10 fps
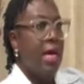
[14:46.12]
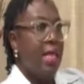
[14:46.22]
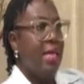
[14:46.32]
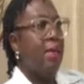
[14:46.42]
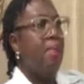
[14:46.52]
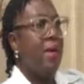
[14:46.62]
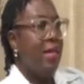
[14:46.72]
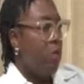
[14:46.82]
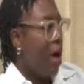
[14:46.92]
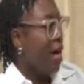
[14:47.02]
there's a
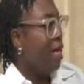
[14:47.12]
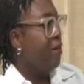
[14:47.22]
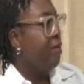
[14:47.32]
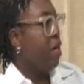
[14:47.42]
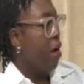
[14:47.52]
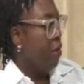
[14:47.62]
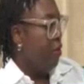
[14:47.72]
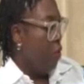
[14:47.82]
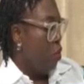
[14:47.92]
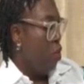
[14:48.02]
place where I could have gone
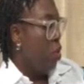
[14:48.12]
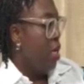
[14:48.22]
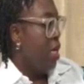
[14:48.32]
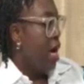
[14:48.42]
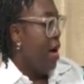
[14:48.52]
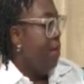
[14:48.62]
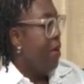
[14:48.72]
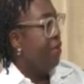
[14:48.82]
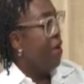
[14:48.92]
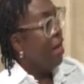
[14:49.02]
for a
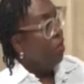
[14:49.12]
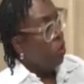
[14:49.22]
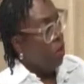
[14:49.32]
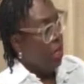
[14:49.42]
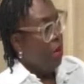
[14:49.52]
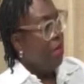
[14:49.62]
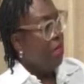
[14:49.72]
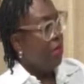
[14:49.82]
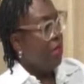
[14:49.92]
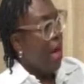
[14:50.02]
bit of handholding, a
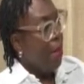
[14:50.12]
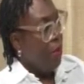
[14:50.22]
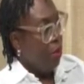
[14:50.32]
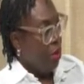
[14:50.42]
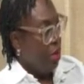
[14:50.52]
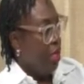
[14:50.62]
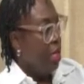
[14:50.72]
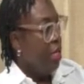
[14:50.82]
bit of signposting.